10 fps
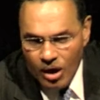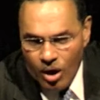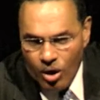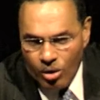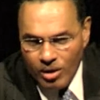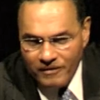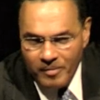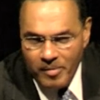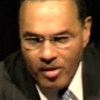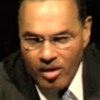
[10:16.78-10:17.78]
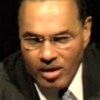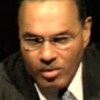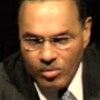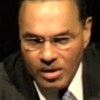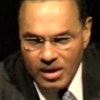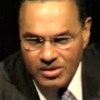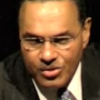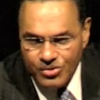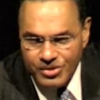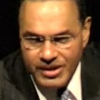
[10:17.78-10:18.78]
all of America will
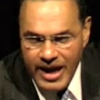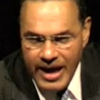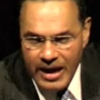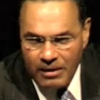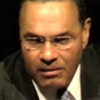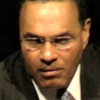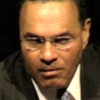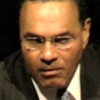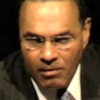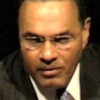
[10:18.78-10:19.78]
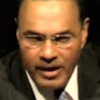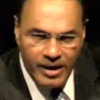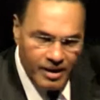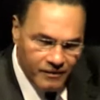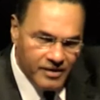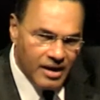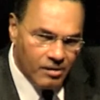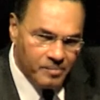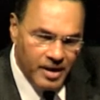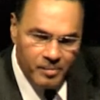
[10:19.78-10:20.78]
understand that even
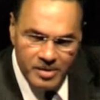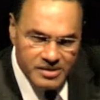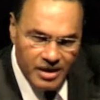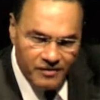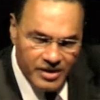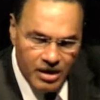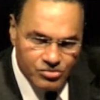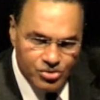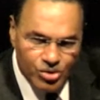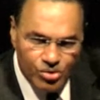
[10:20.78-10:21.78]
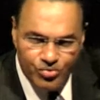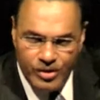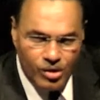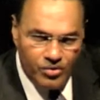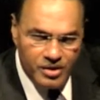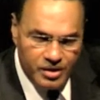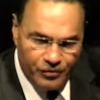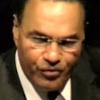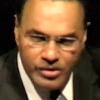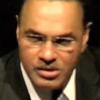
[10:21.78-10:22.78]
our babies, even our children know the
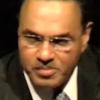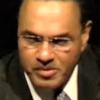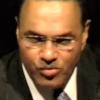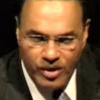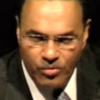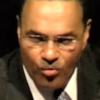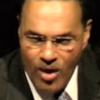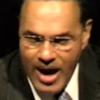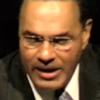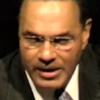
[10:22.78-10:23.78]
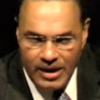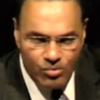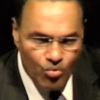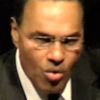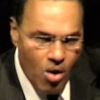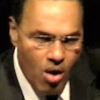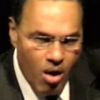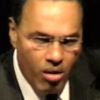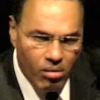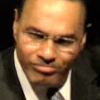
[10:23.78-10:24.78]
difference between right and
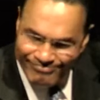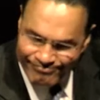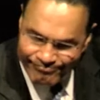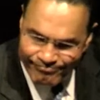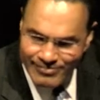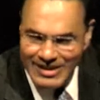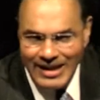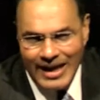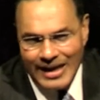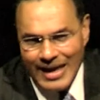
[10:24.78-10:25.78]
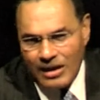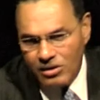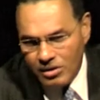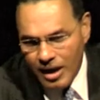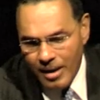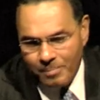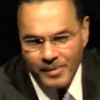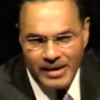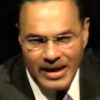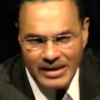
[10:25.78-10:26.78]
wrong. And I look
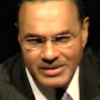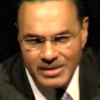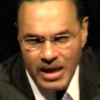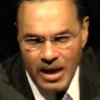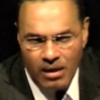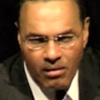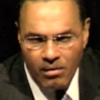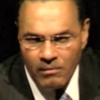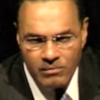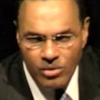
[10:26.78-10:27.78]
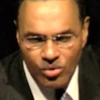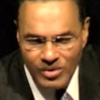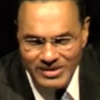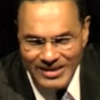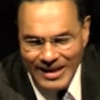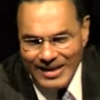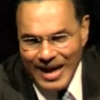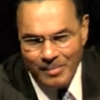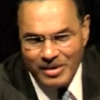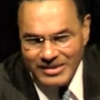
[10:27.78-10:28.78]
up and I say, who is that
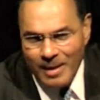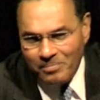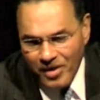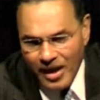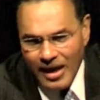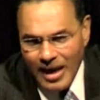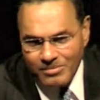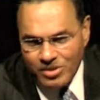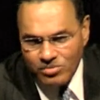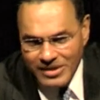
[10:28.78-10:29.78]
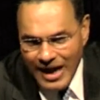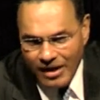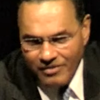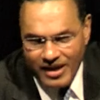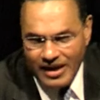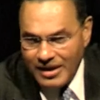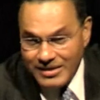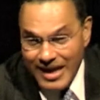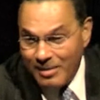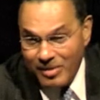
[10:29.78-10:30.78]
guy? Because I'm thinking I'm so tired of getting
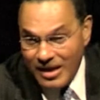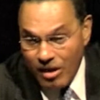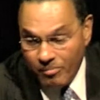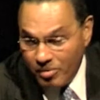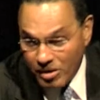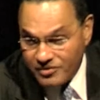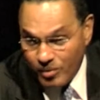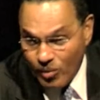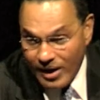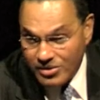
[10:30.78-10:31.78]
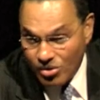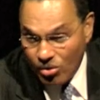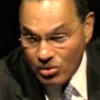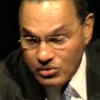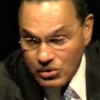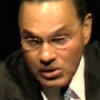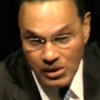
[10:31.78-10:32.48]
these hand-me-down books from white schools.